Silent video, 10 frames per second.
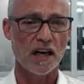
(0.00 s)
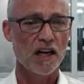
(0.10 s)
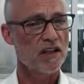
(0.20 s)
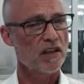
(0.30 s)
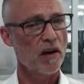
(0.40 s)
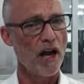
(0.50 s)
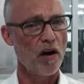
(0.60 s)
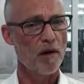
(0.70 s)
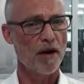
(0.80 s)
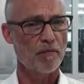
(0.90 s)
So how I
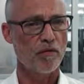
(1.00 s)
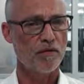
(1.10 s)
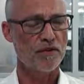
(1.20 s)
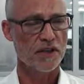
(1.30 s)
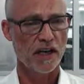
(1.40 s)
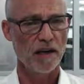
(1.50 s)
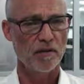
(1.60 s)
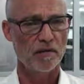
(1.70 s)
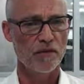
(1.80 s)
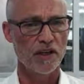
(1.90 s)
make profits and keep them,
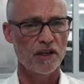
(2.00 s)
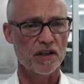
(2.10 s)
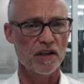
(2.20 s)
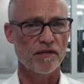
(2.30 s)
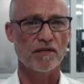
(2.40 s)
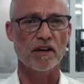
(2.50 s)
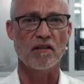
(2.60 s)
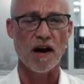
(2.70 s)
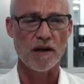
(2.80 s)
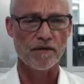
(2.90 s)
you can see from the
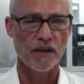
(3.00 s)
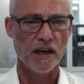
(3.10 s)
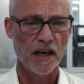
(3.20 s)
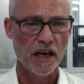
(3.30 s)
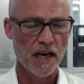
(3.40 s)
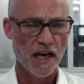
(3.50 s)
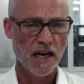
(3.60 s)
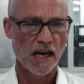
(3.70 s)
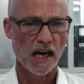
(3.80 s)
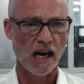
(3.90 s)
graph there
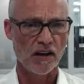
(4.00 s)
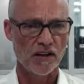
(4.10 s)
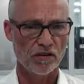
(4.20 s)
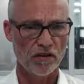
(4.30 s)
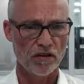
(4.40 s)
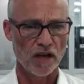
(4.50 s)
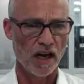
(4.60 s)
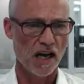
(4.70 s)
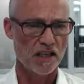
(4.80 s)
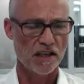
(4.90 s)
that through the
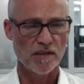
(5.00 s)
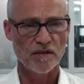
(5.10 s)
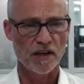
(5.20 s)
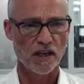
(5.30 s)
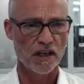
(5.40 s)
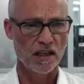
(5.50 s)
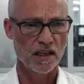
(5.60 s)
last 17